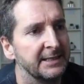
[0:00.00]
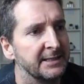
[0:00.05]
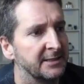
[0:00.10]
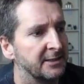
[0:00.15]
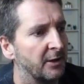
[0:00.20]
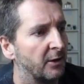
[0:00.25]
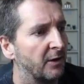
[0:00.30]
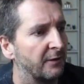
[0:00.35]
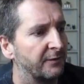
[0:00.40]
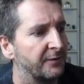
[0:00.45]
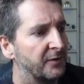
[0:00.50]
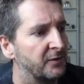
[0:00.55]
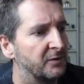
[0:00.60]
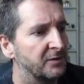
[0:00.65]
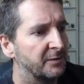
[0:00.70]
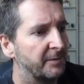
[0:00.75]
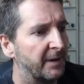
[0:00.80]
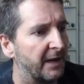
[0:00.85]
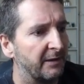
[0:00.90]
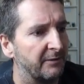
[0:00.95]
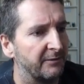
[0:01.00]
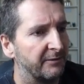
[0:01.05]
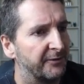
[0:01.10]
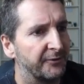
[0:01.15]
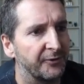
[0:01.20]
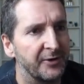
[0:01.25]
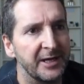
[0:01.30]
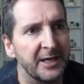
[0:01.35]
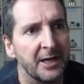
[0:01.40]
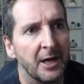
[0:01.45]
So I've used about
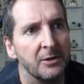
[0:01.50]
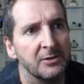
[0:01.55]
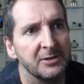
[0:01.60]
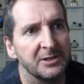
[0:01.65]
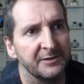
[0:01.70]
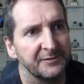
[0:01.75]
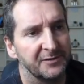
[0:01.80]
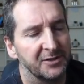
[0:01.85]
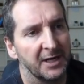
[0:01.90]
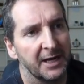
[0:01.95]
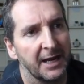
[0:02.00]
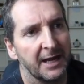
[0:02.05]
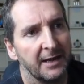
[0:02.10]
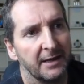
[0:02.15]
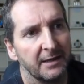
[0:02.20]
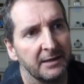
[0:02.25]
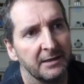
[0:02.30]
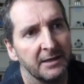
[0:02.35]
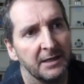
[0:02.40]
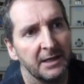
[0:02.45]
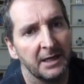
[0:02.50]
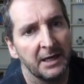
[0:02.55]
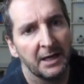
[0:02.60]
3 coats of shellac.